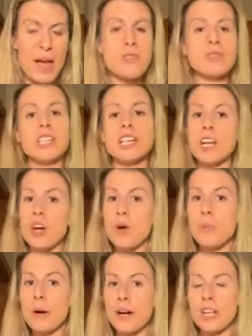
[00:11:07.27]
by hosting your
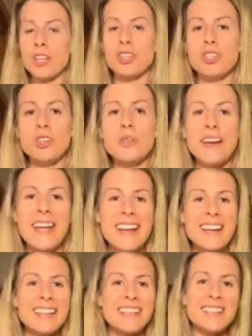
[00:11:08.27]
own party in June
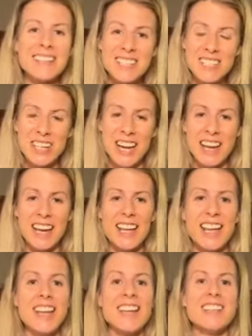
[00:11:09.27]
in addition
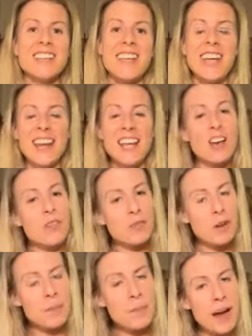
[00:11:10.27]
to getting a
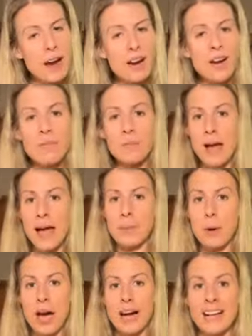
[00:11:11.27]
free pair of
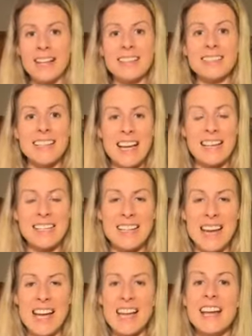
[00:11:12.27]
Black Pocket Light and
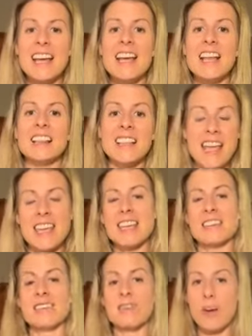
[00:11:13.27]
Tight
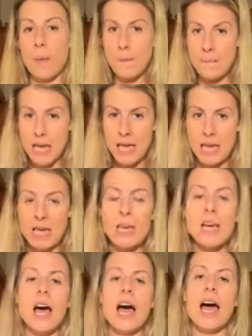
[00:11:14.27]
leggings from me.
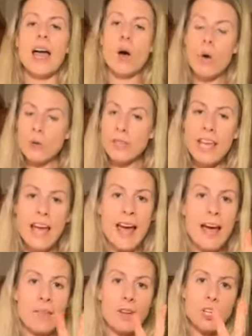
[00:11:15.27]
I only
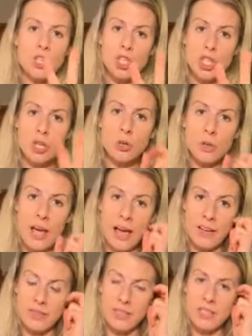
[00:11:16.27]
have two
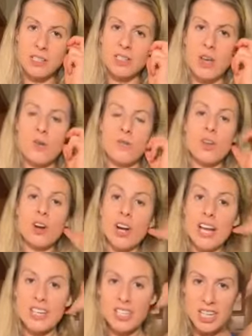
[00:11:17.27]
left. So if you're
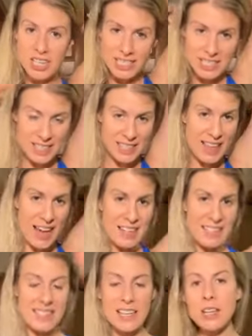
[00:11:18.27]
interested in
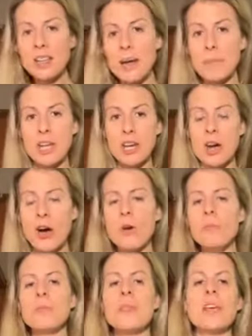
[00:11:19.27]
that deal, let me
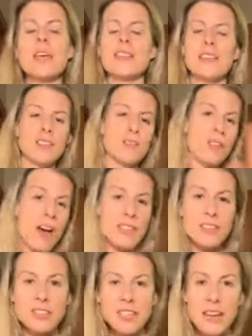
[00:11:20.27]
know. Then the
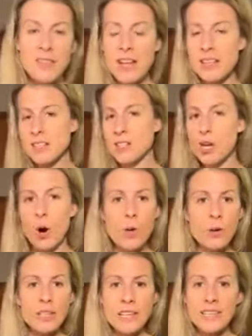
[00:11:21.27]
Father's Day event's
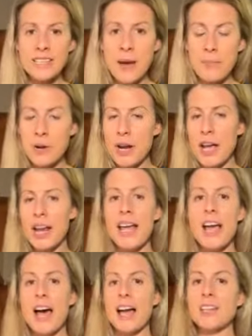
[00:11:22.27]
totally separate.
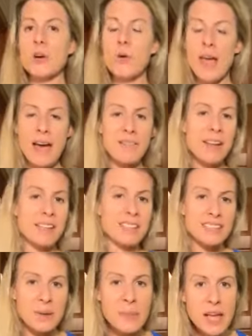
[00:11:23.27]
I don't have a
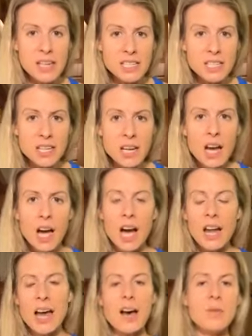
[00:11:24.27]
limit
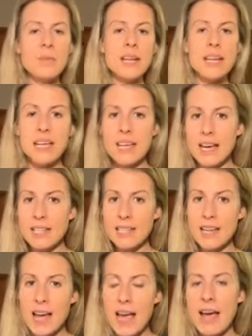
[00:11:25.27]
on how many
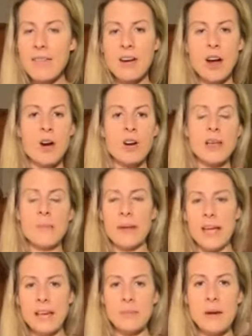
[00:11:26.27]
guests I have. I already
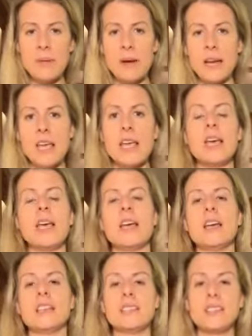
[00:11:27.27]
paid my money.
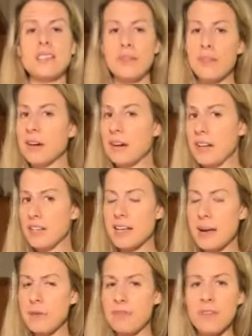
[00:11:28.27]
It's a different
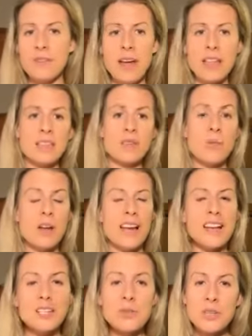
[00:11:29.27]
type of event. The one
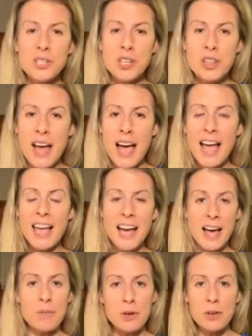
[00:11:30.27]
I do in July,
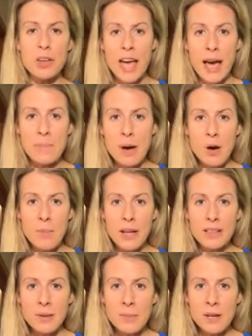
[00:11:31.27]
I will cap out
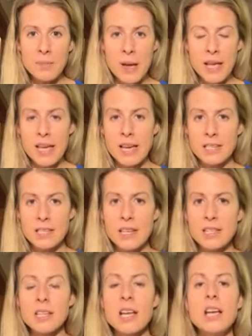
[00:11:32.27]
my limit of my guest
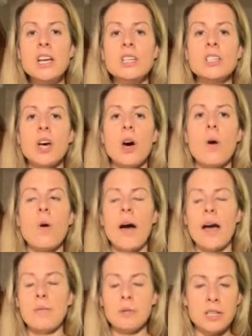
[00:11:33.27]
list. So
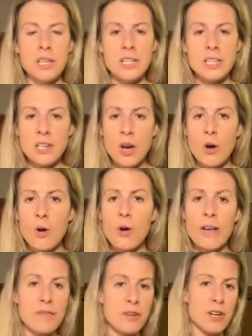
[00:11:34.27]
I will need to know
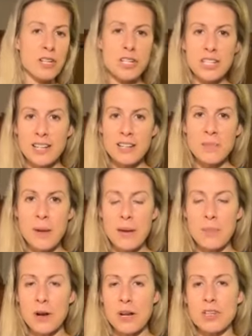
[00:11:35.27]
if you're interested in the
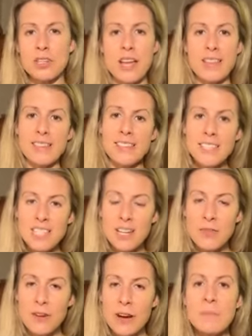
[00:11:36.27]
mega party in July. This is
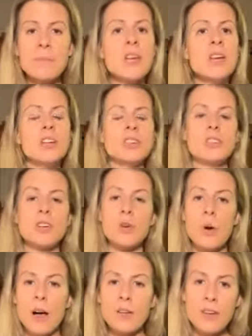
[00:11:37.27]
different. You still
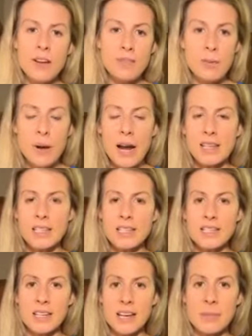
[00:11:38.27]
qualify for
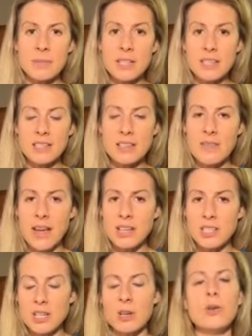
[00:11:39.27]
prizes to come to this
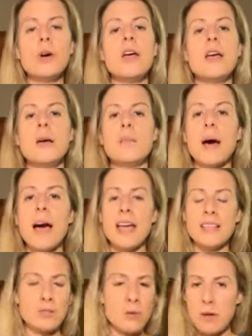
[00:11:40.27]
event too, but
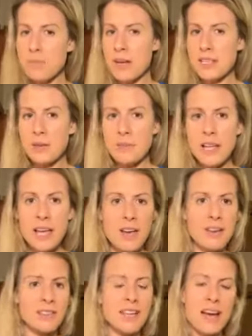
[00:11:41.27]
it's run by somebody
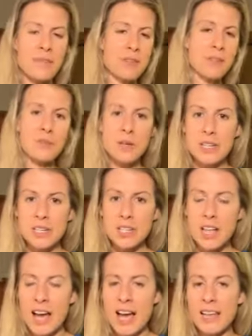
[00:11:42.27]
else. I run the one in
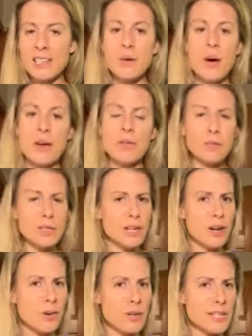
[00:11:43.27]
July, so I don't really
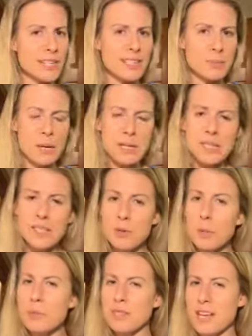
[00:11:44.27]
know what to expect in this
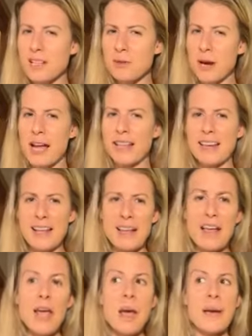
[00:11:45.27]
one besides we're highlighting